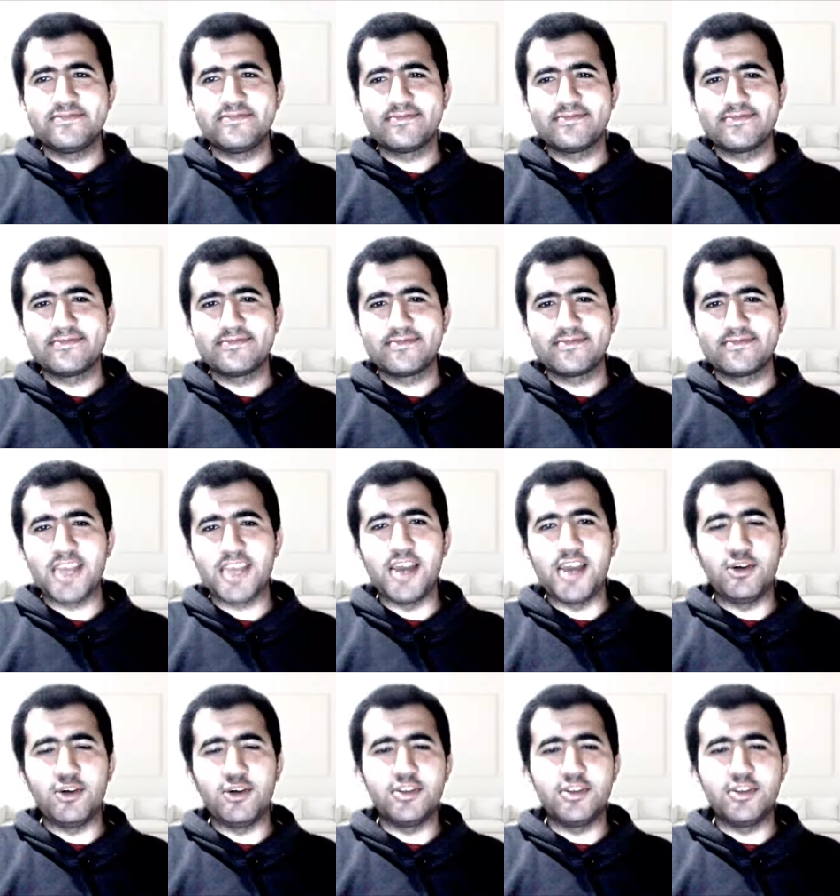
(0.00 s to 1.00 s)
I hold a
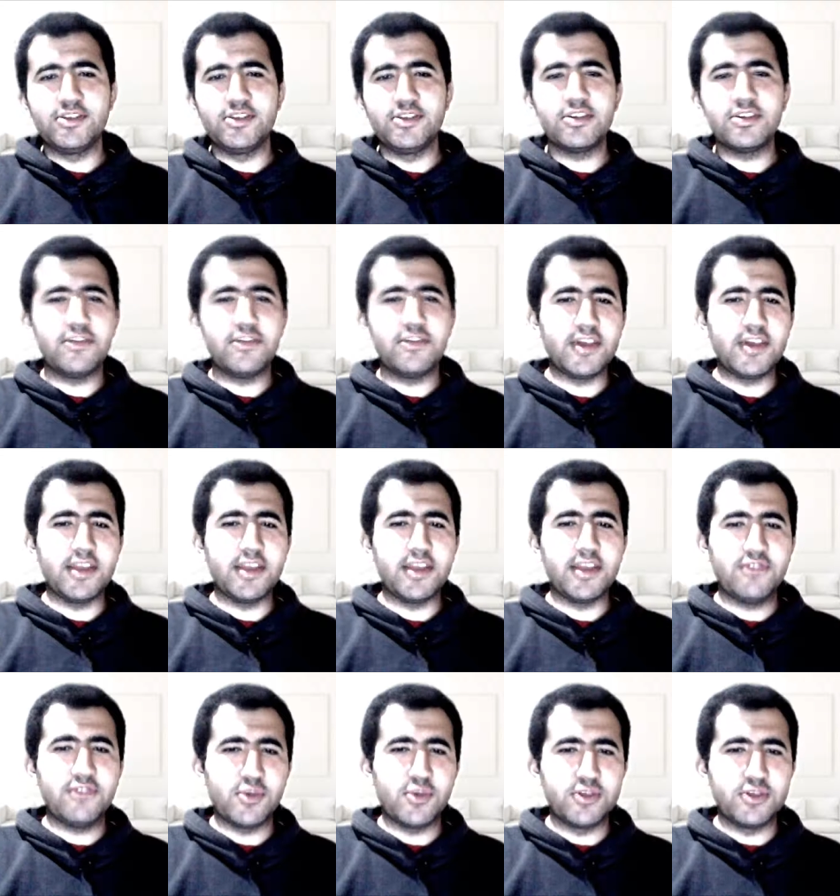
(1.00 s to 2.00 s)
certificate from
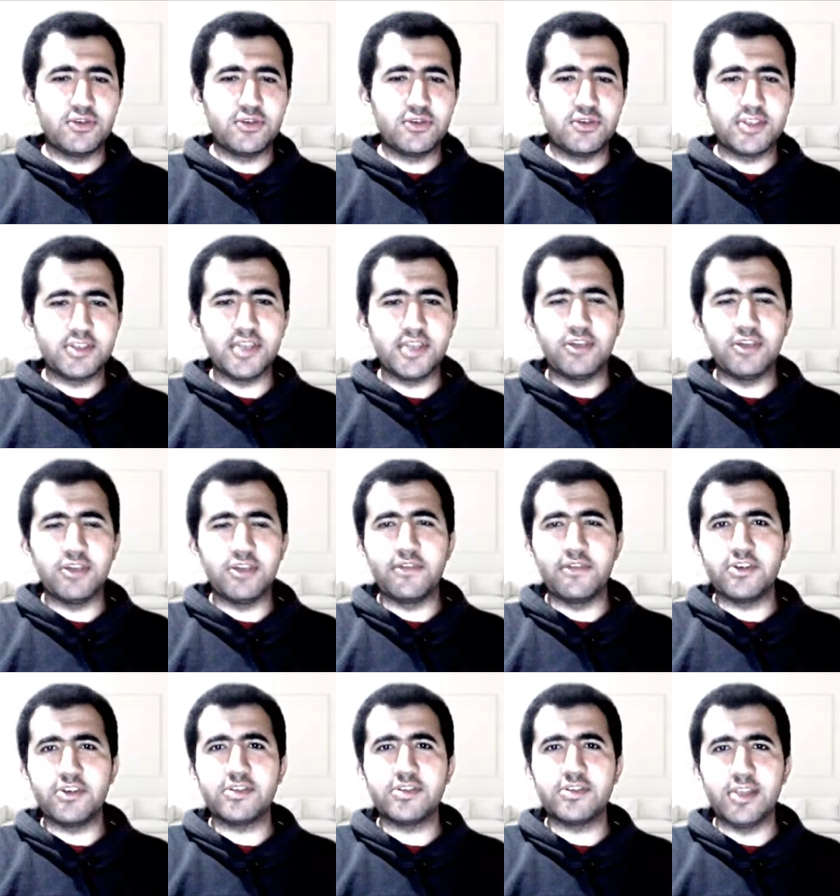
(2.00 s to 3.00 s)
Arizona State
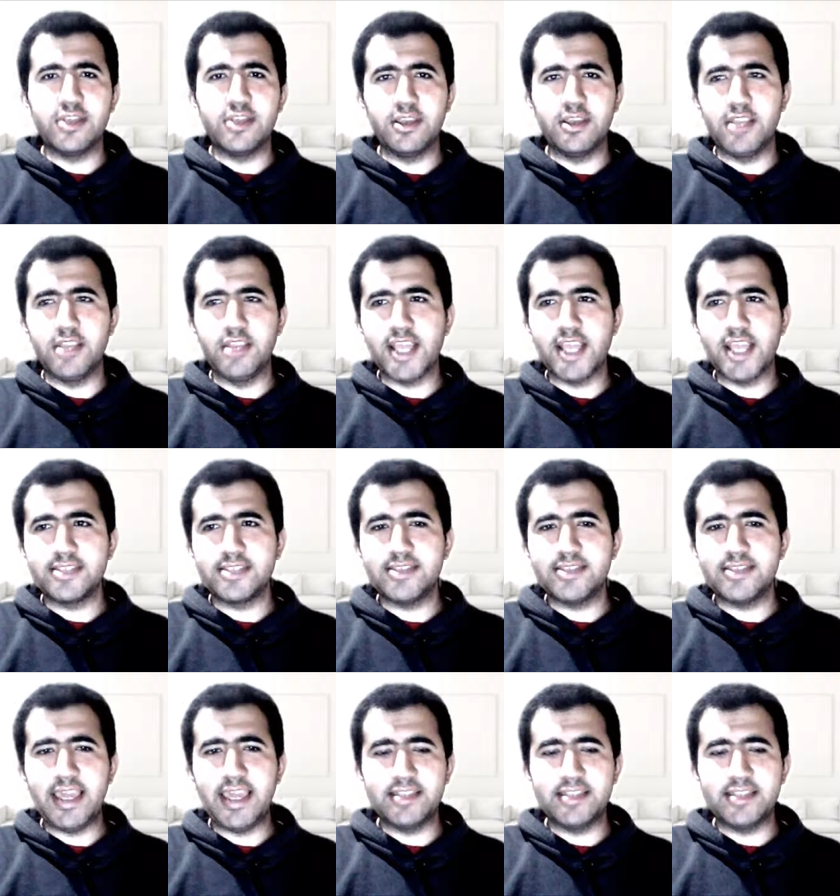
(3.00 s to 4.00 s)
University in the United
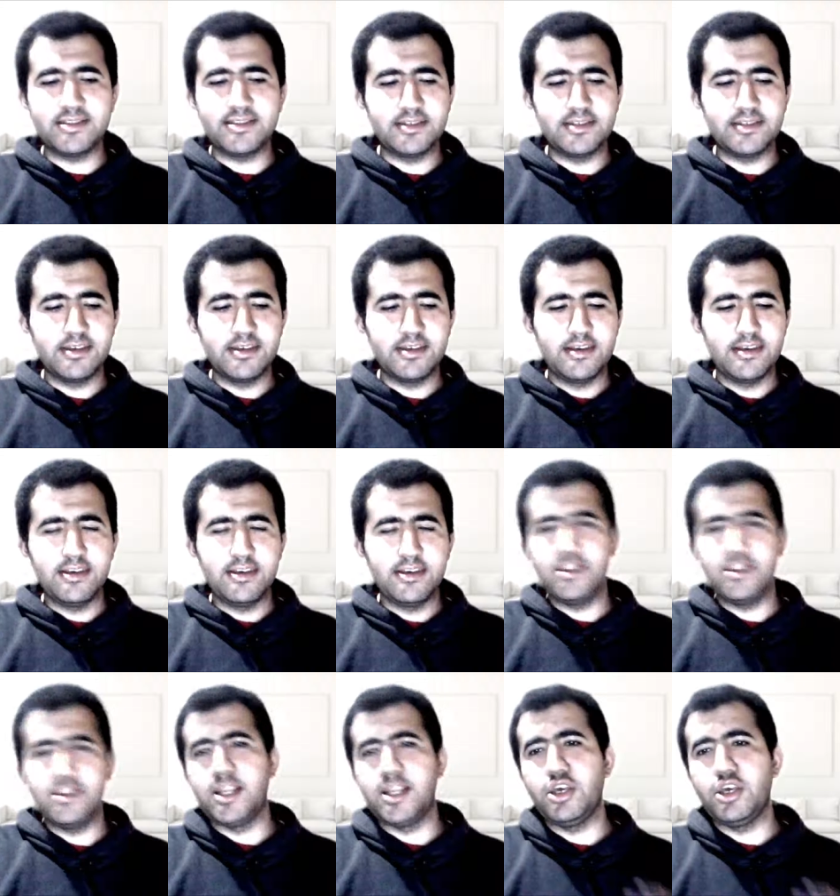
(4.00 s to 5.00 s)
States that
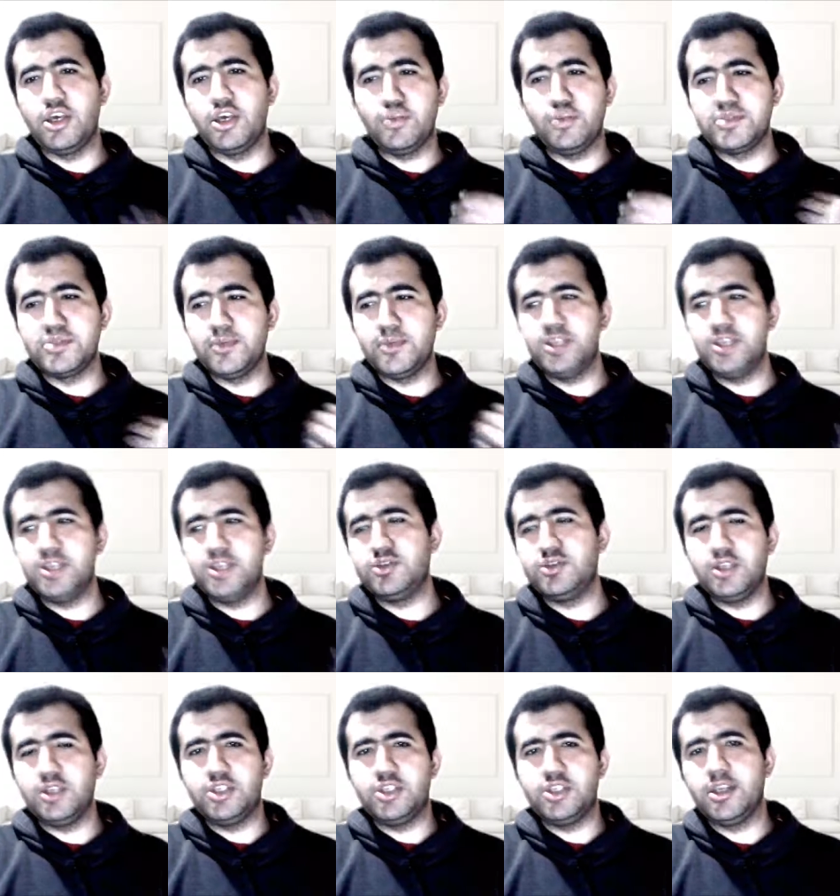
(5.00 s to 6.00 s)
helps me to teach
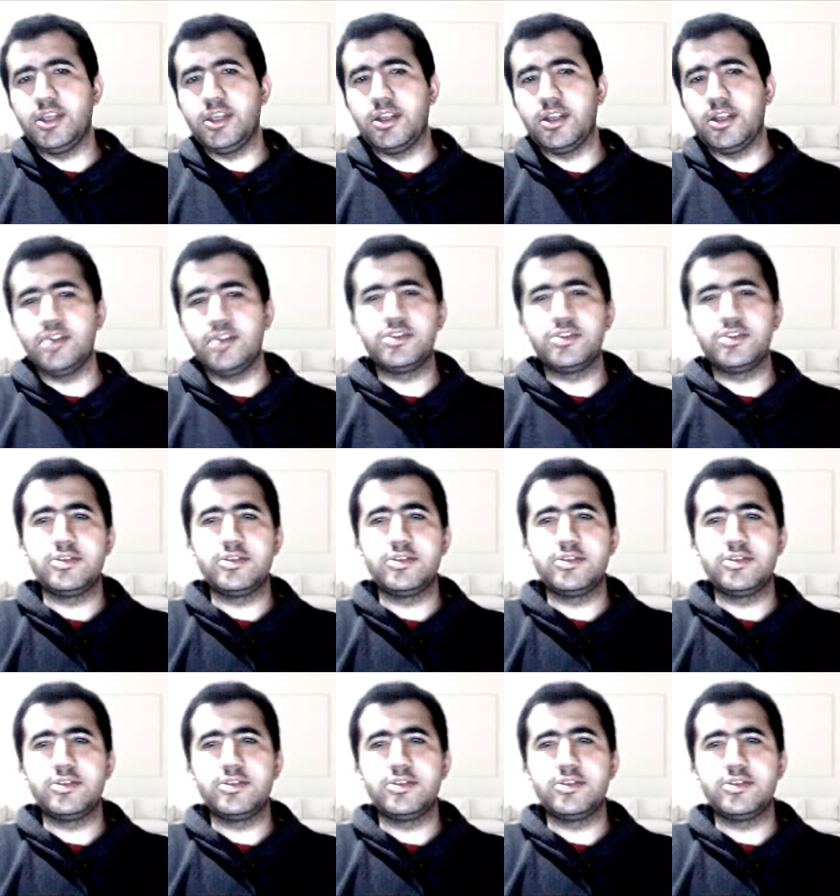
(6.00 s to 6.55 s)
English.